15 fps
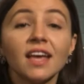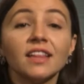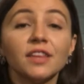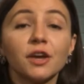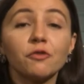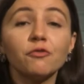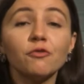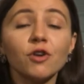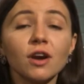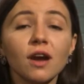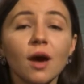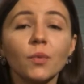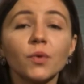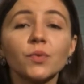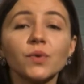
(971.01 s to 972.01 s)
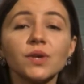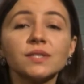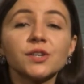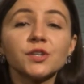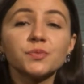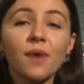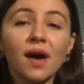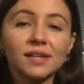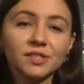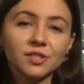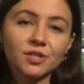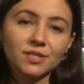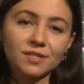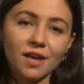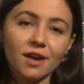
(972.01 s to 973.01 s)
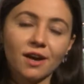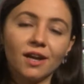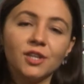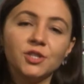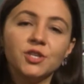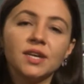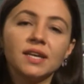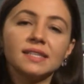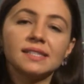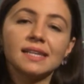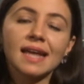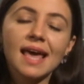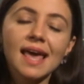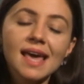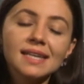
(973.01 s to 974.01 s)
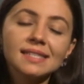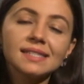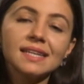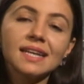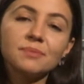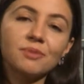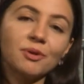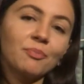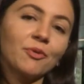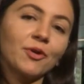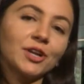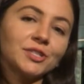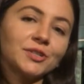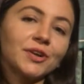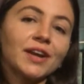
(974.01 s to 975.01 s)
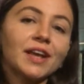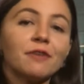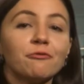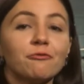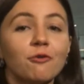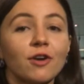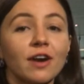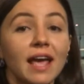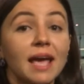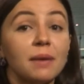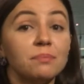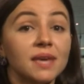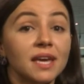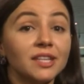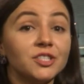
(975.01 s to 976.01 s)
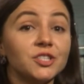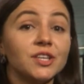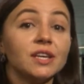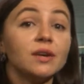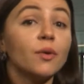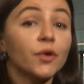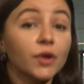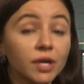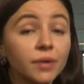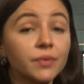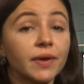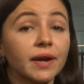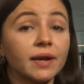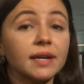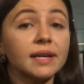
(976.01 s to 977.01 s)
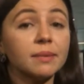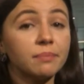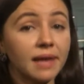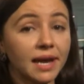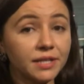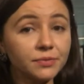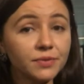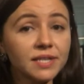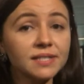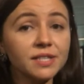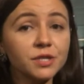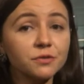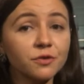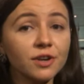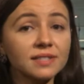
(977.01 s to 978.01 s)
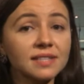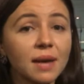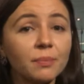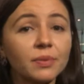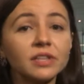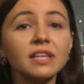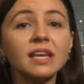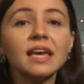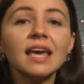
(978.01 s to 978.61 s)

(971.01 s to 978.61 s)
Therefore, our research master in psychology is an excellent preparatory for a PhD or a career in applied research, for example,